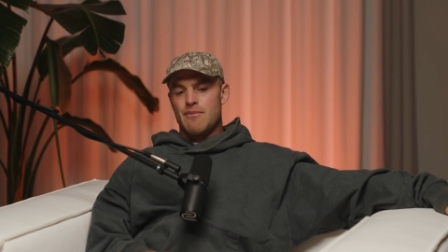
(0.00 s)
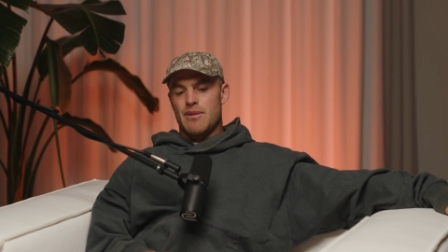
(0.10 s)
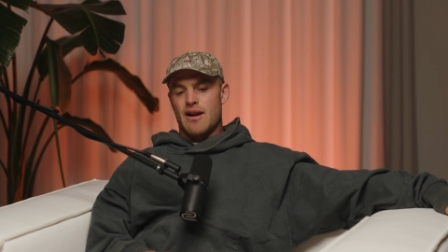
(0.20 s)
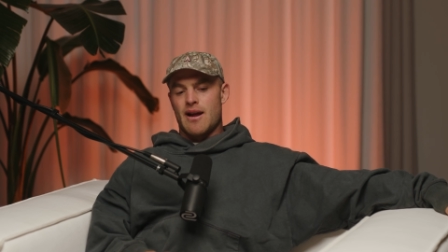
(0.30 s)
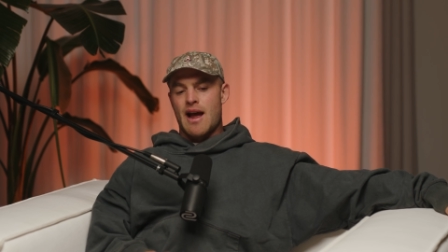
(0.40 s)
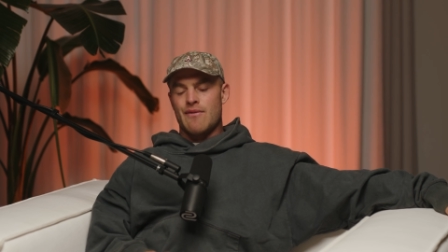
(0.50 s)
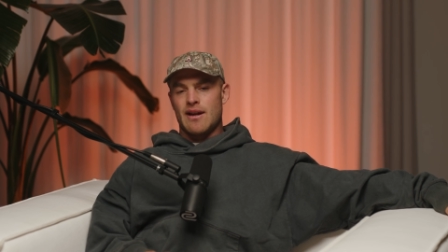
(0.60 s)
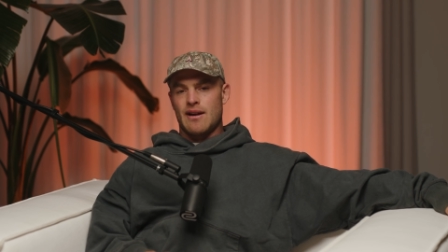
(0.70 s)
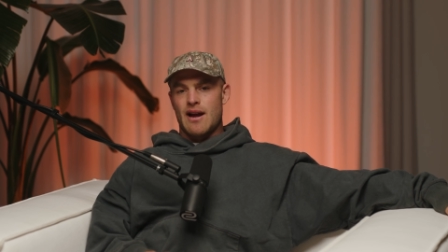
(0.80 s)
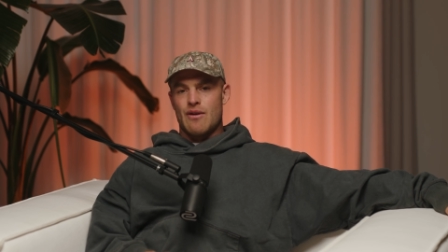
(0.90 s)
But
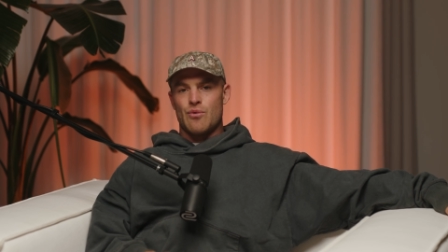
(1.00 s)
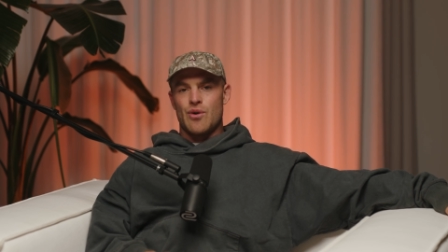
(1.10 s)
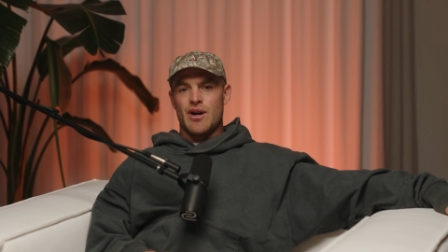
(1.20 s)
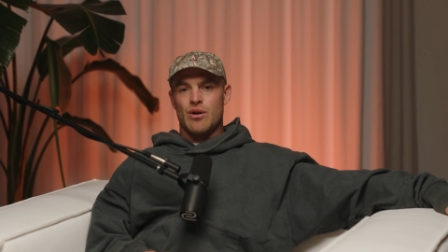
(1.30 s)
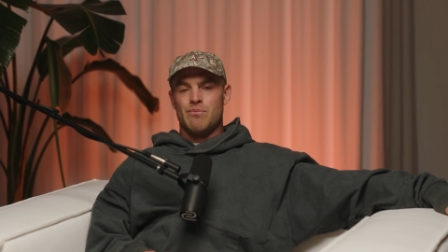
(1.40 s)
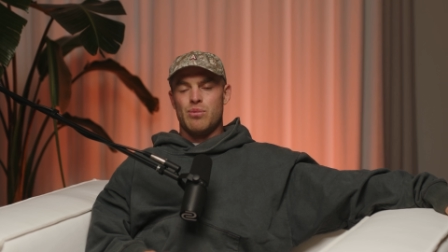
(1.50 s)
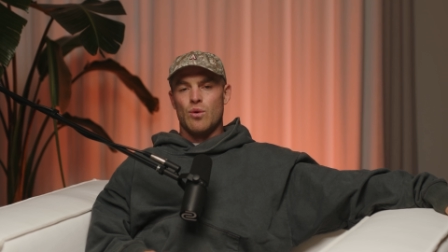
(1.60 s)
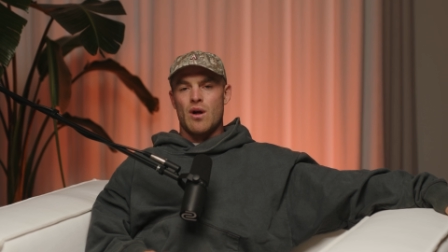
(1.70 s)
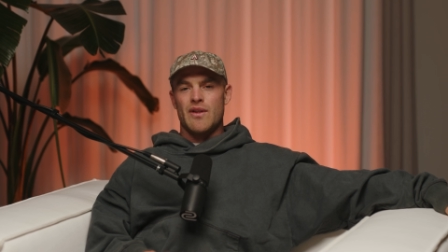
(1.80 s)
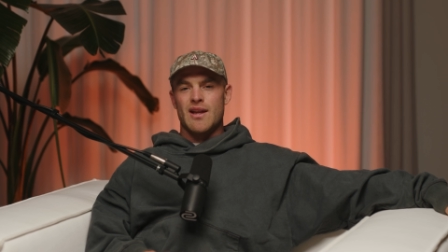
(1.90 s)
having a real
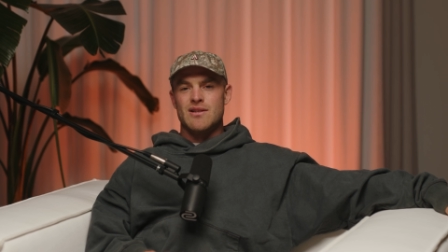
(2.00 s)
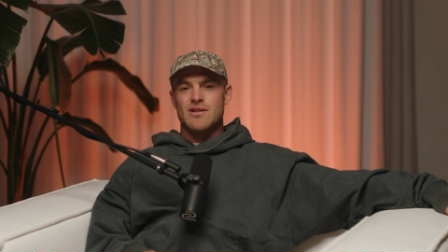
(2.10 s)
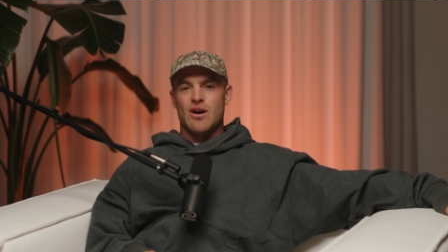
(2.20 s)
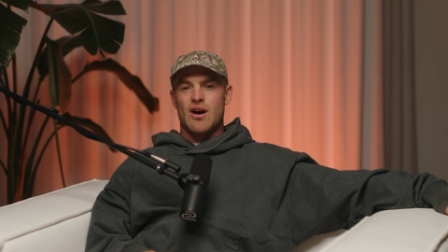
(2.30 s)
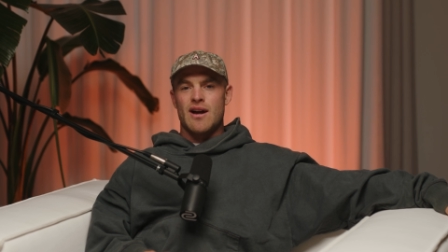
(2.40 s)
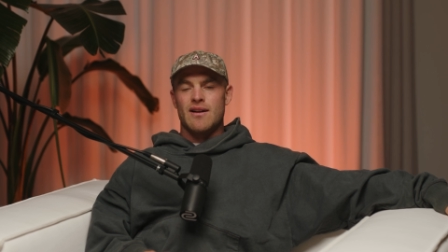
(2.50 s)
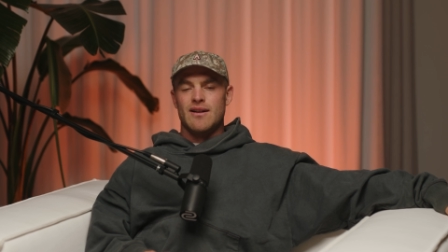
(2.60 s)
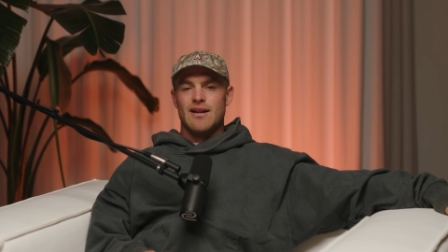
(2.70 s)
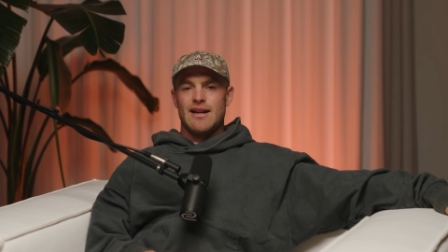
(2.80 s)
bull on the inside